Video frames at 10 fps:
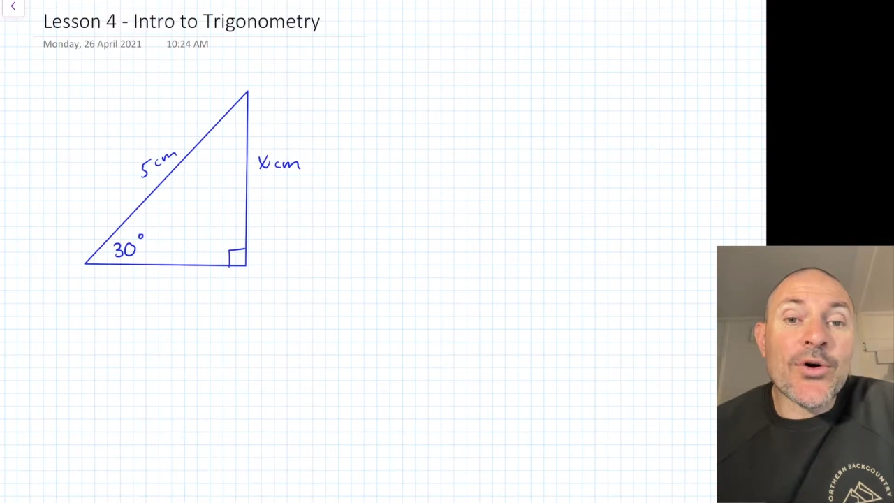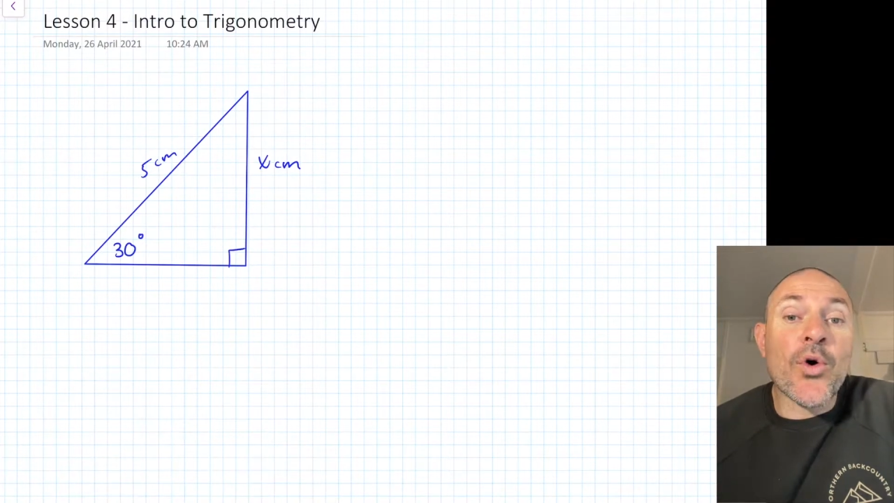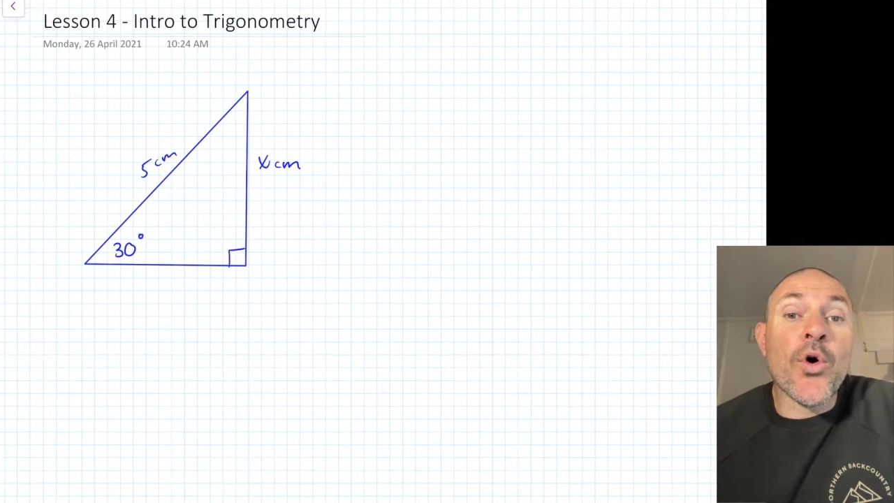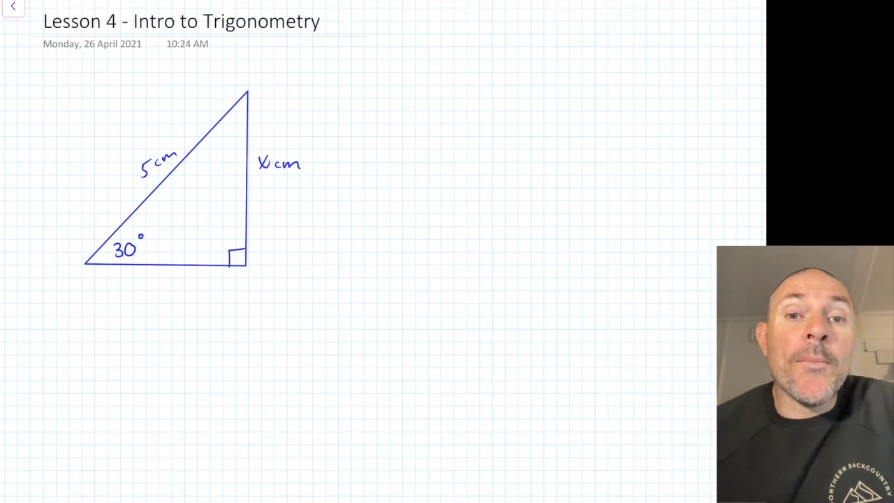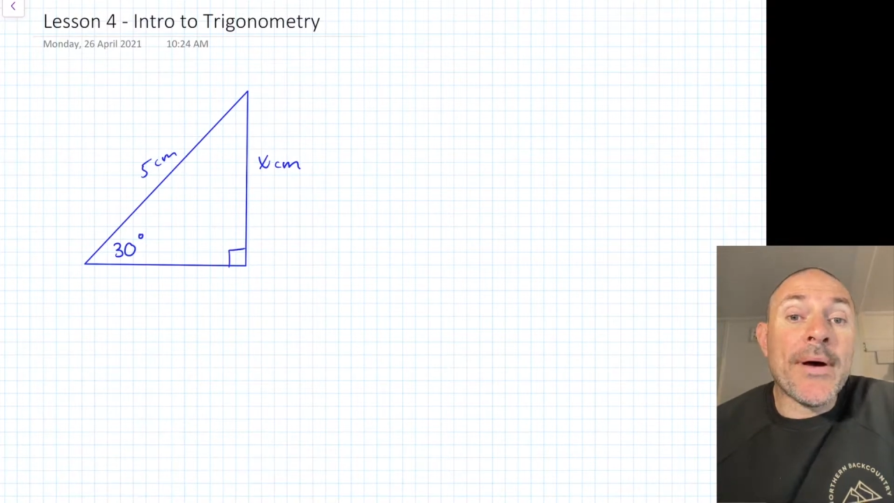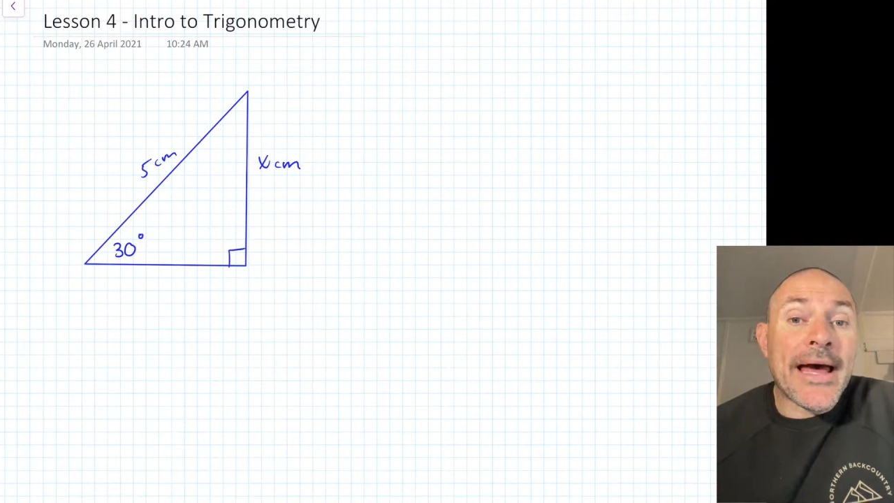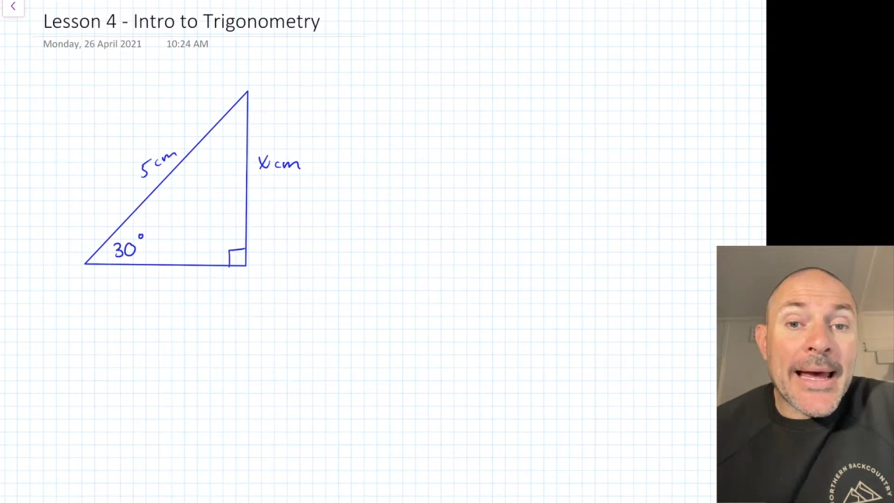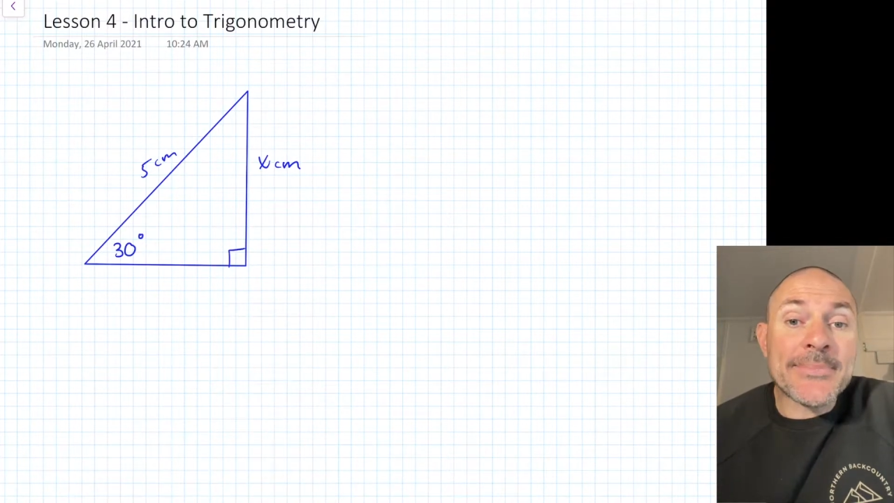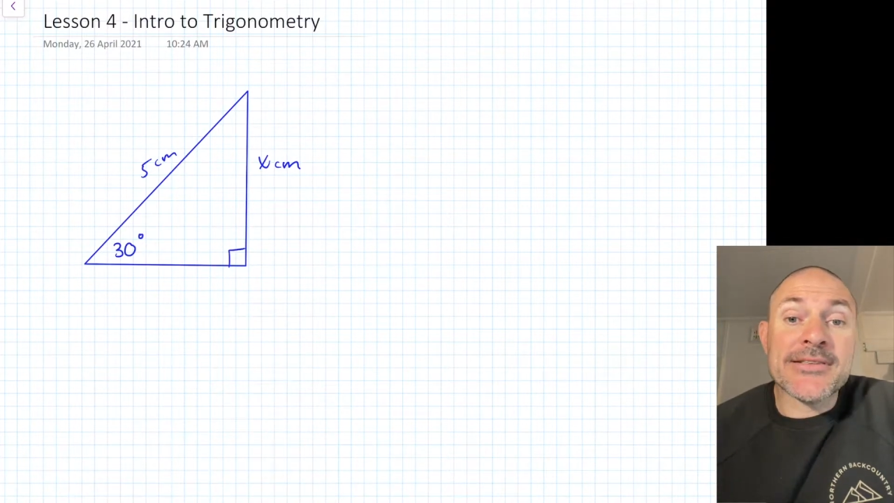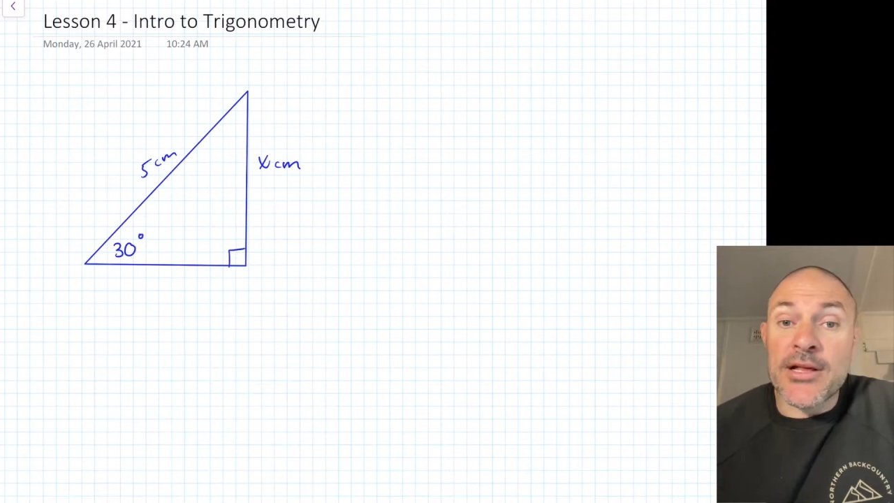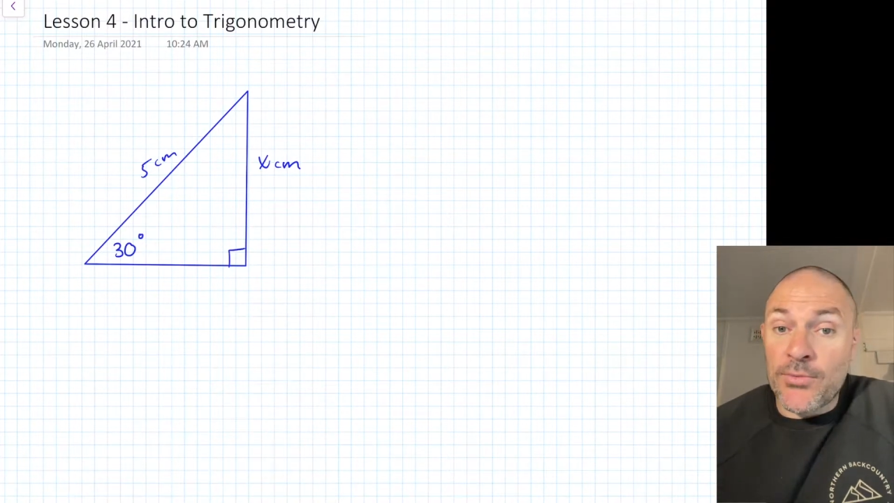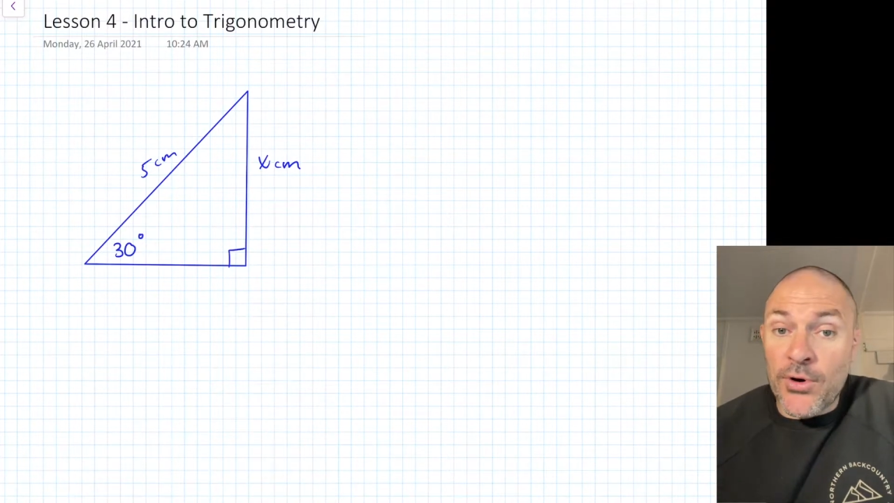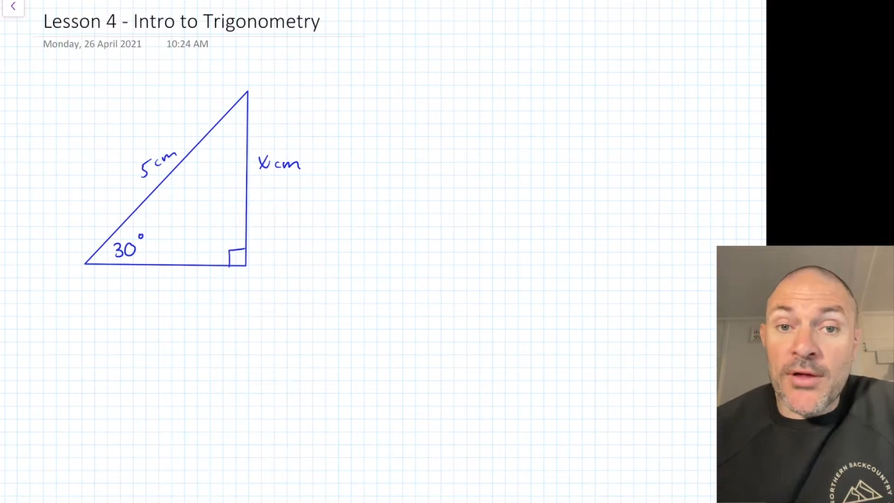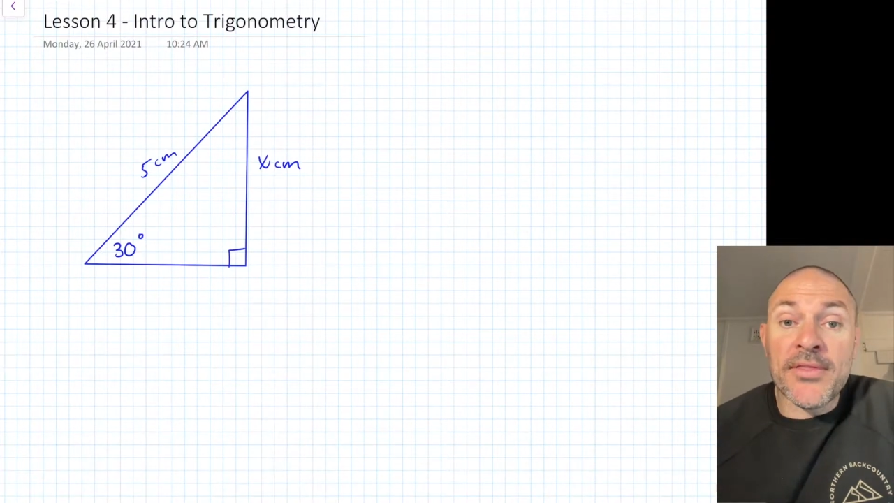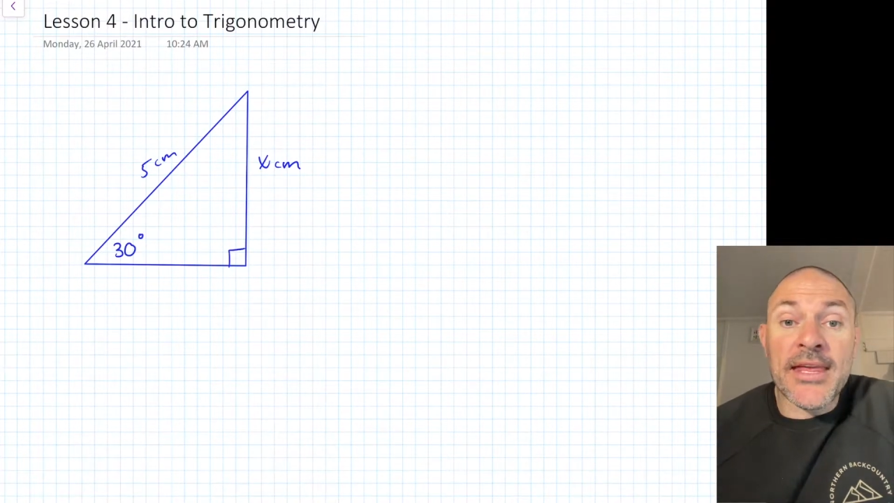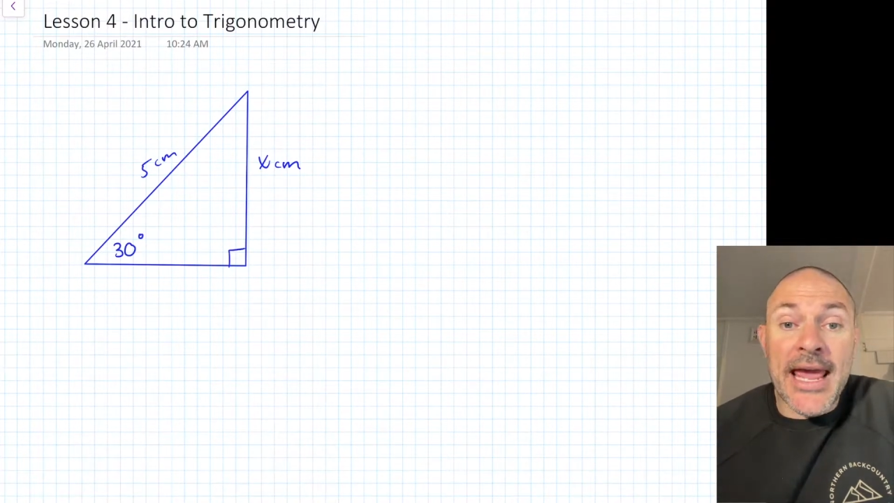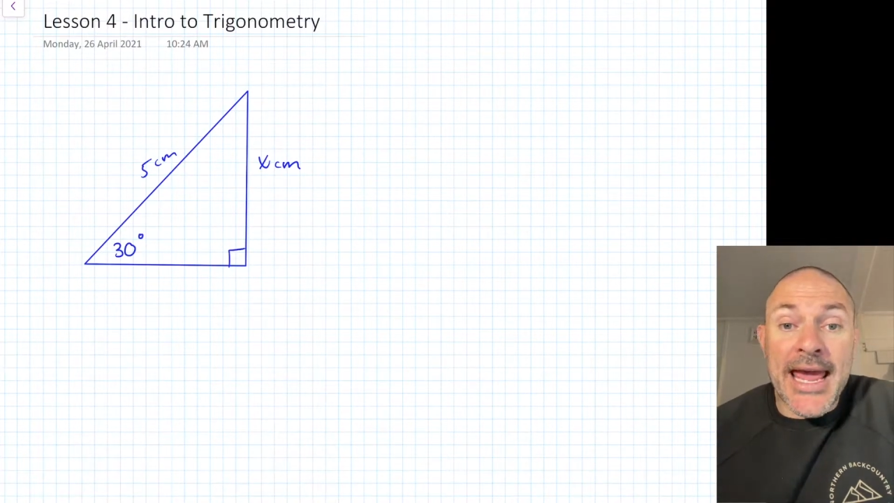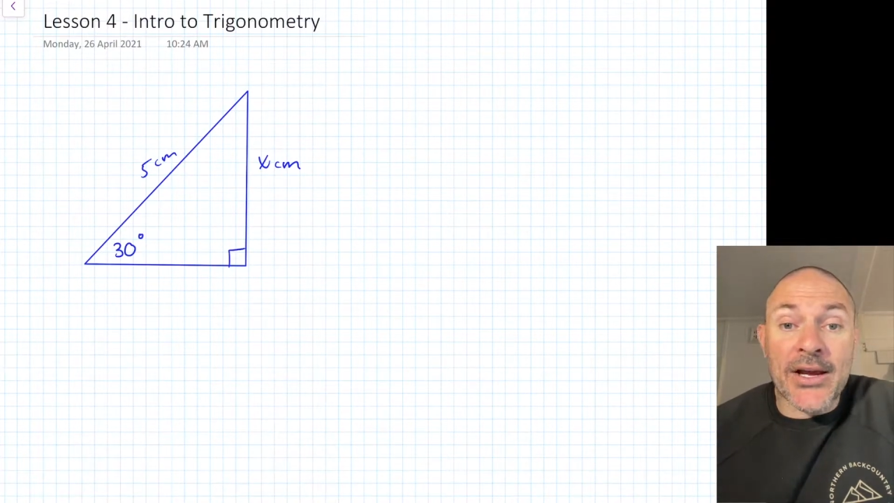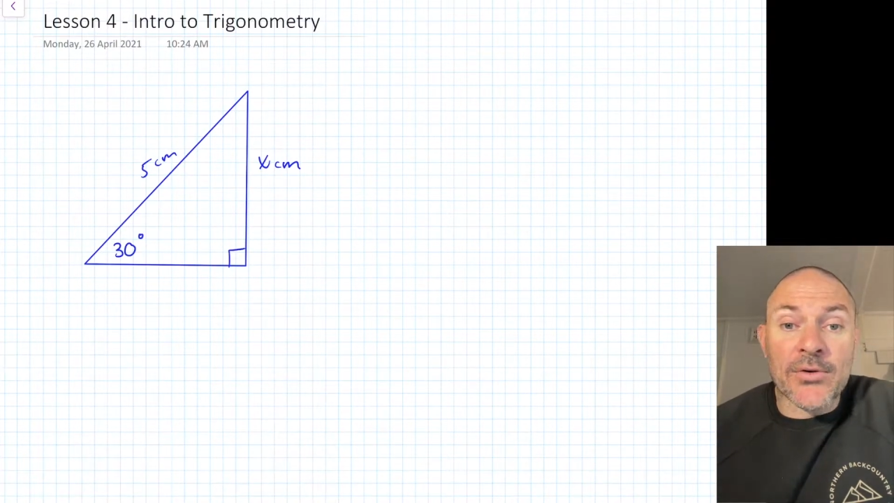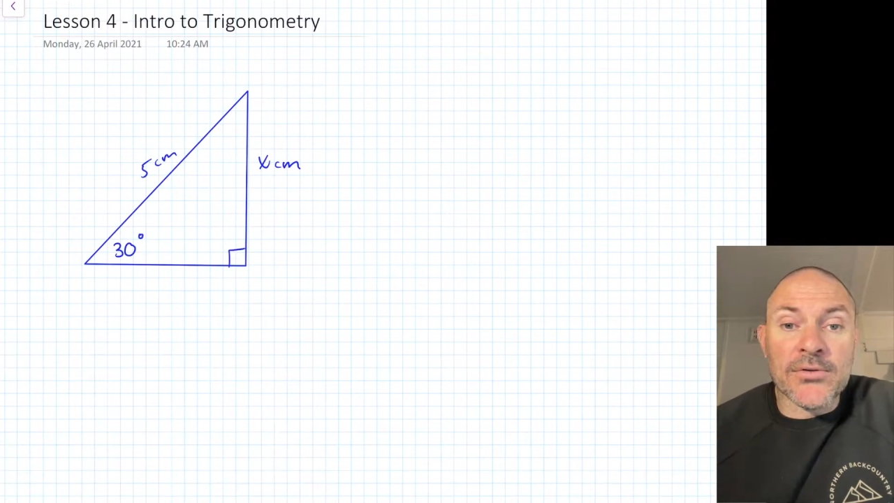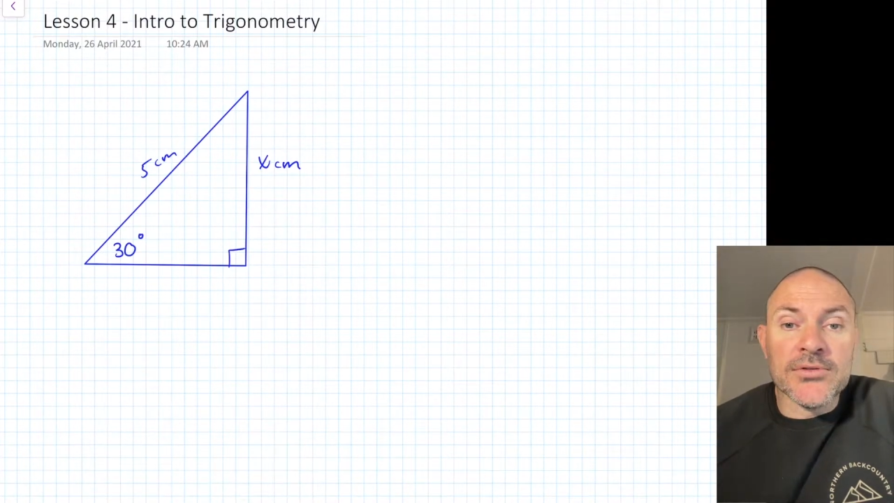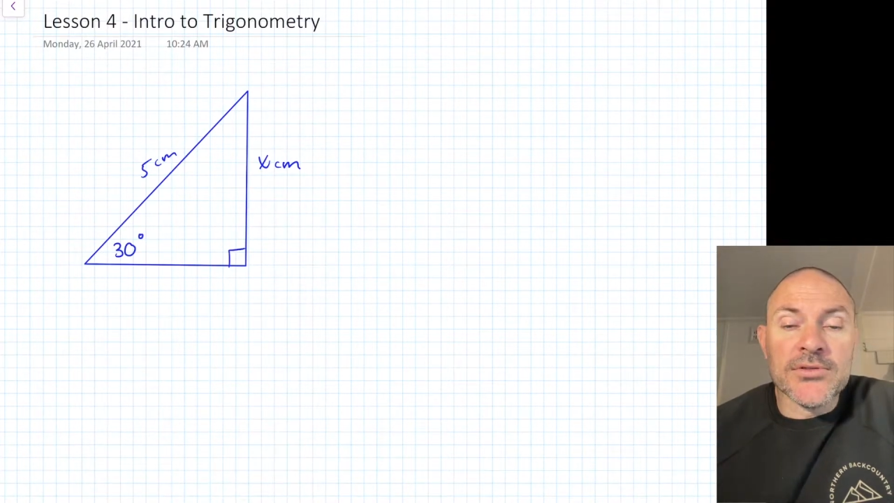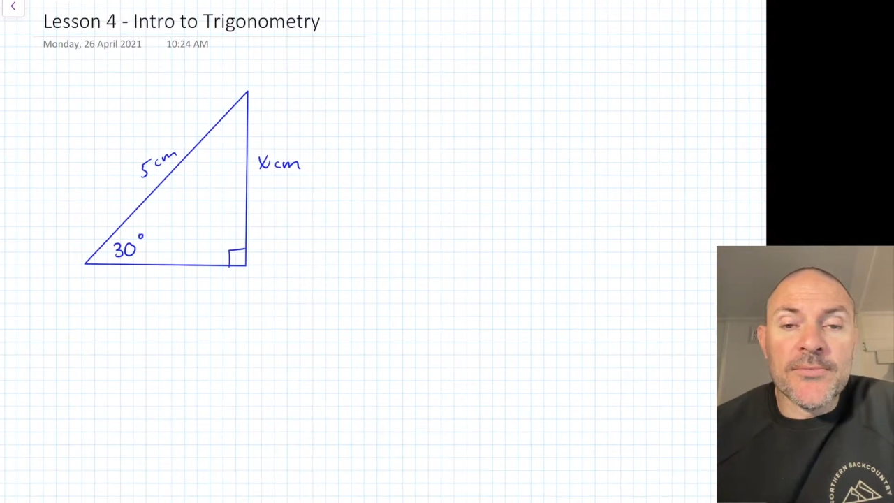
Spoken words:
or perhaps later on the angles,